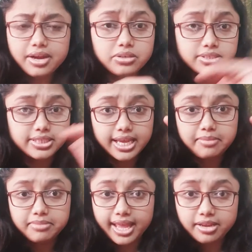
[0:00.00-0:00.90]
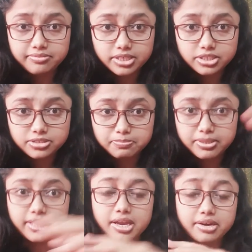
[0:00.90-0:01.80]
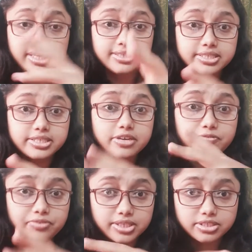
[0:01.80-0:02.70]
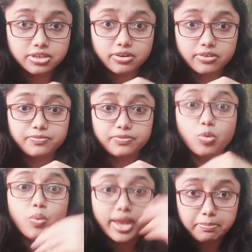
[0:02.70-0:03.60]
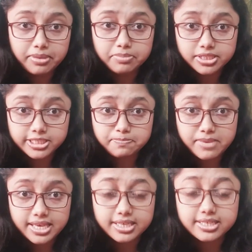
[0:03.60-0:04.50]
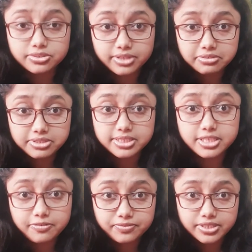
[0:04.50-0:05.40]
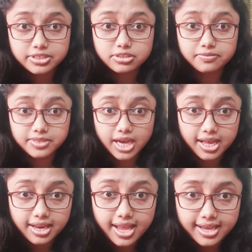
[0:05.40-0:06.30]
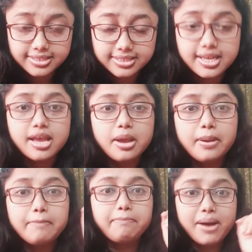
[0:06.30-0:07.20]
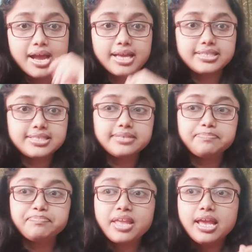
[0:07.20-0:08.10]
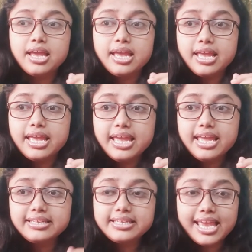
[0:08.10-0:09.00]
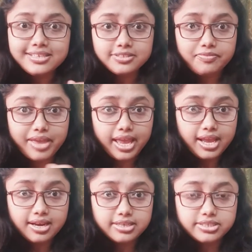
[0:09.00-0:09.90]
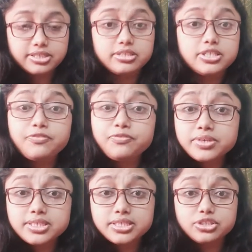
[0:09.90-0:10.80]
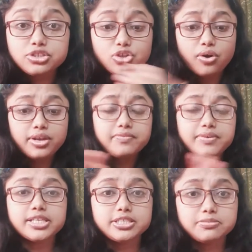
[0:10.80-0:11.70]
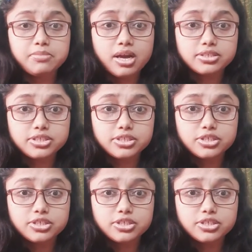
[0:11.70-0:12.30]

are the same language, but there is a difference of the way people speak. So there is a difference of dialect. But in case of English, the difference is not even as much.